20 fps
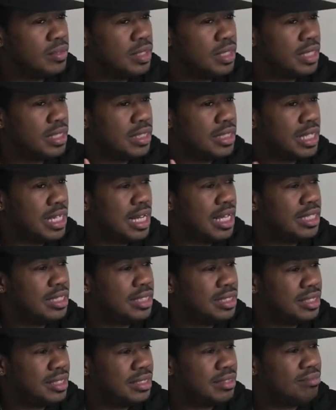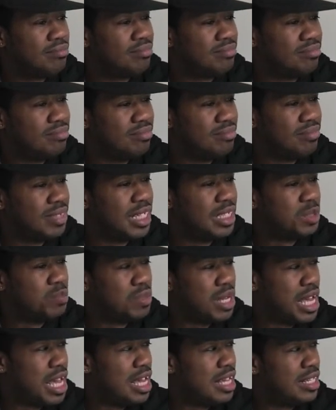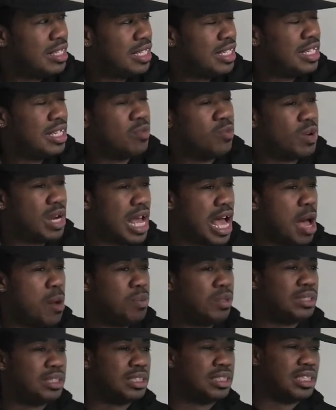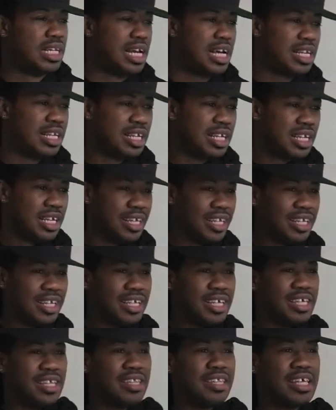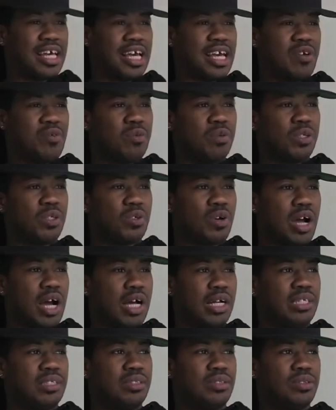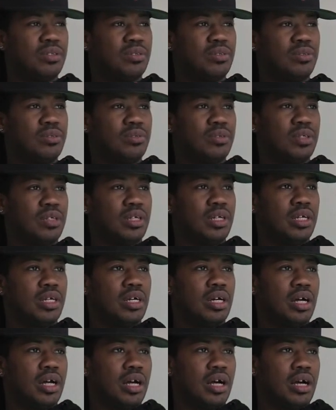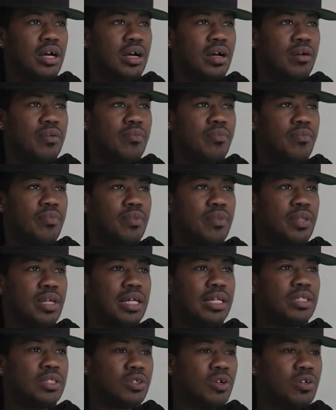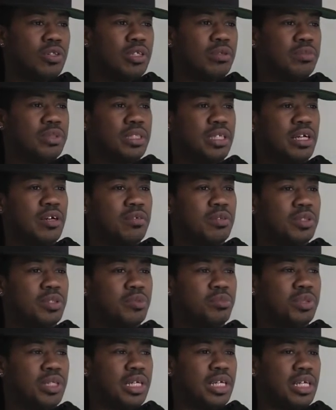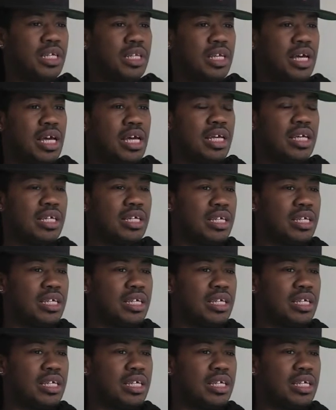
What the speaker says: And see, that's bad. And then what happens is that they will try to insert themselves as being, like,